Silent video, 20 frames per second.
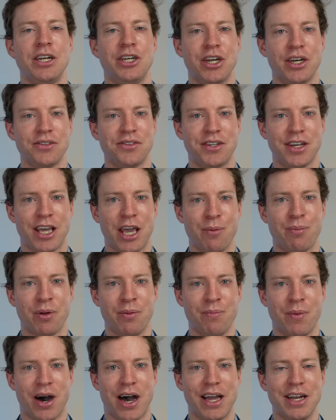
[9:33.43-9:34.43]
And just to
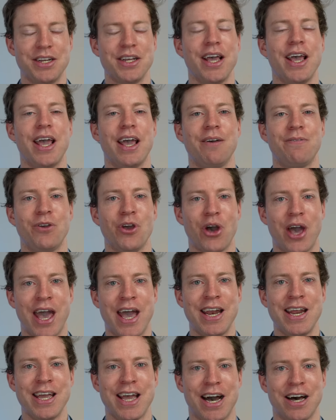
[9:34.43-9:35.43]
keep in mind, if you're
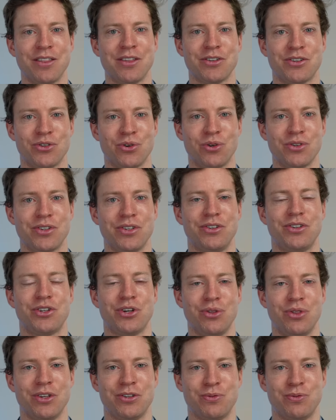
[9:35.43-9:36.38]
adding other sources to